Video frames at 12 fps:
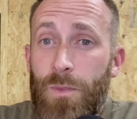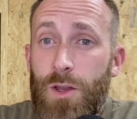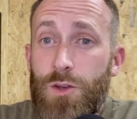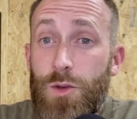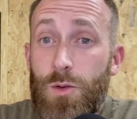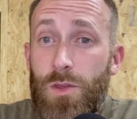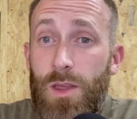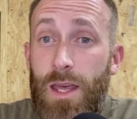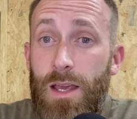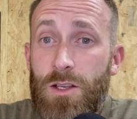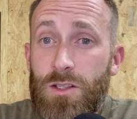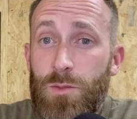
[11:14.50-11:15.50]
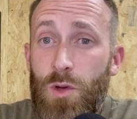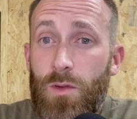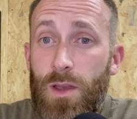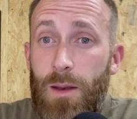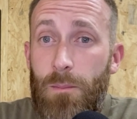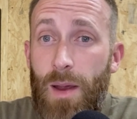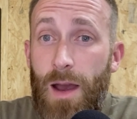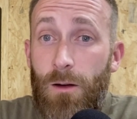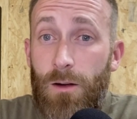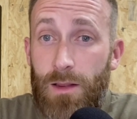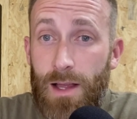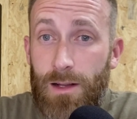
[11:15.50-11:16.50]
two things moving in
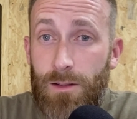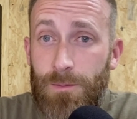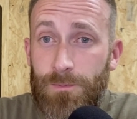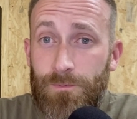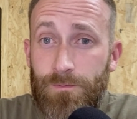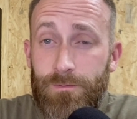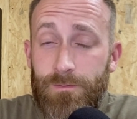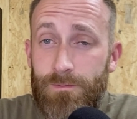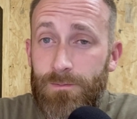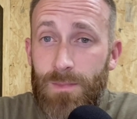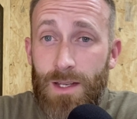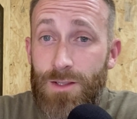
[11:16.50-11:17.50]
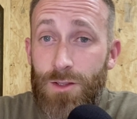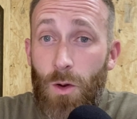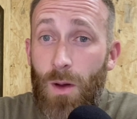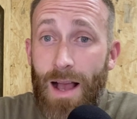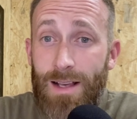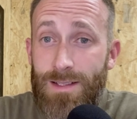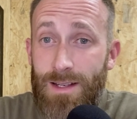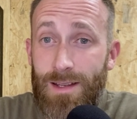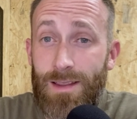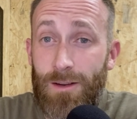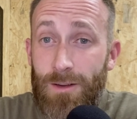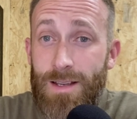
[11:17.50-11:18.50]
parallel is no
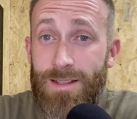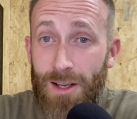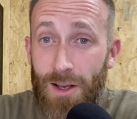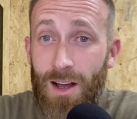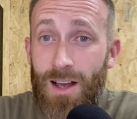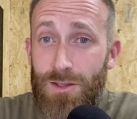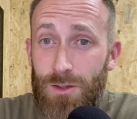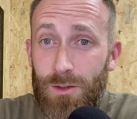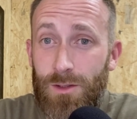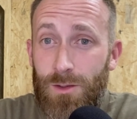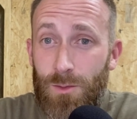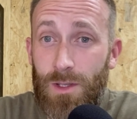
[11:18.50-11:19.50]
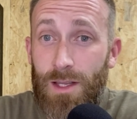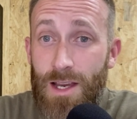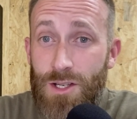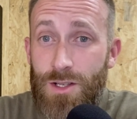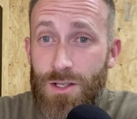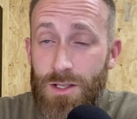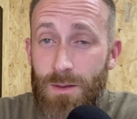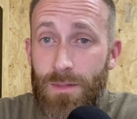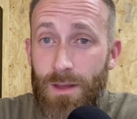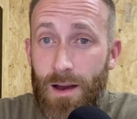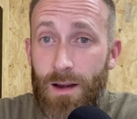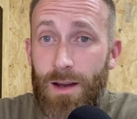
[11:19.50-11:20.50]
accident. There is a causal relationship
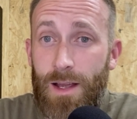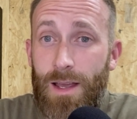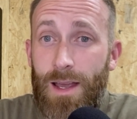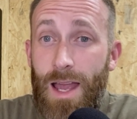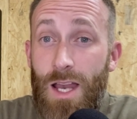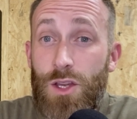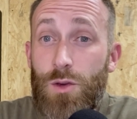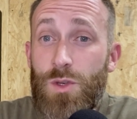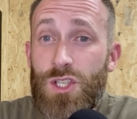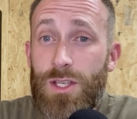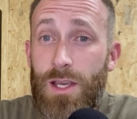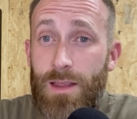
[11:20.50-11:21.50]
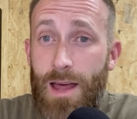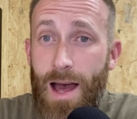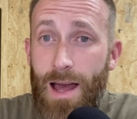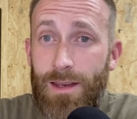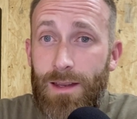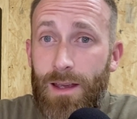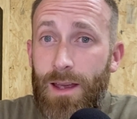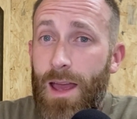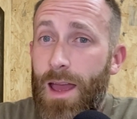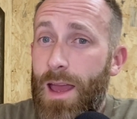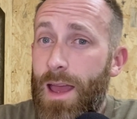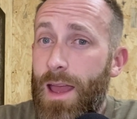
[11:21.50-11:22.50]
there. And you see that
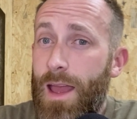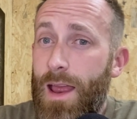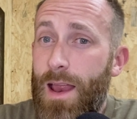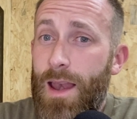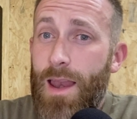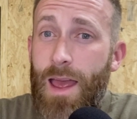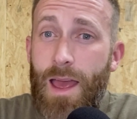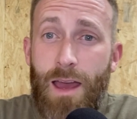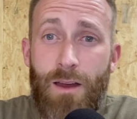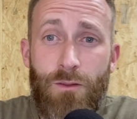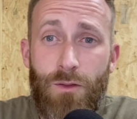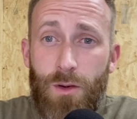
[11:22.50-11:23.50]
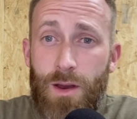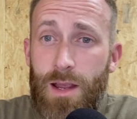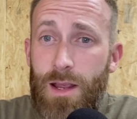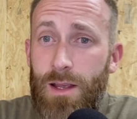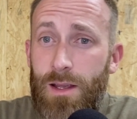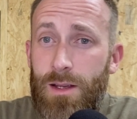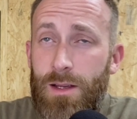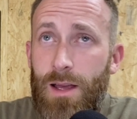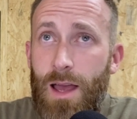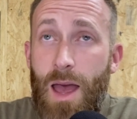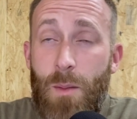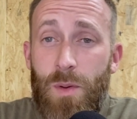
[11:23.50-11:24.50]
in every
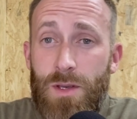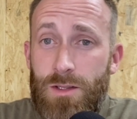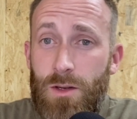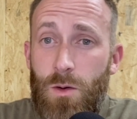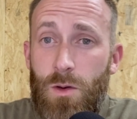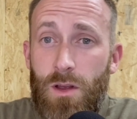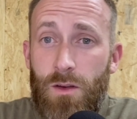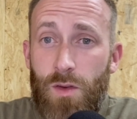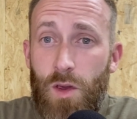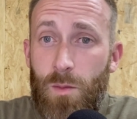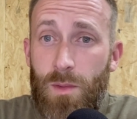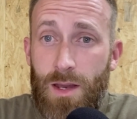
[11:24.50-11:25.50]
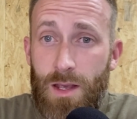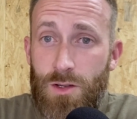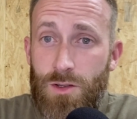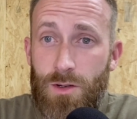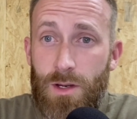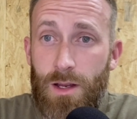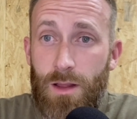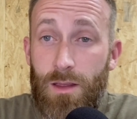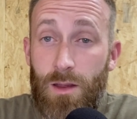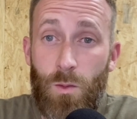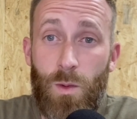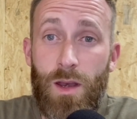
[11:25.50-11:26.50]
episode of human history
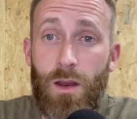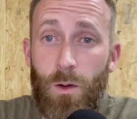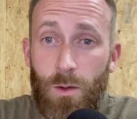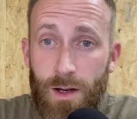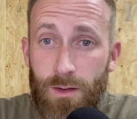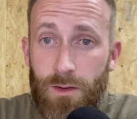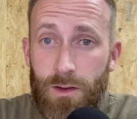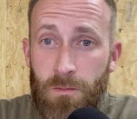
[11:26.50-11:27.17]
that we know of.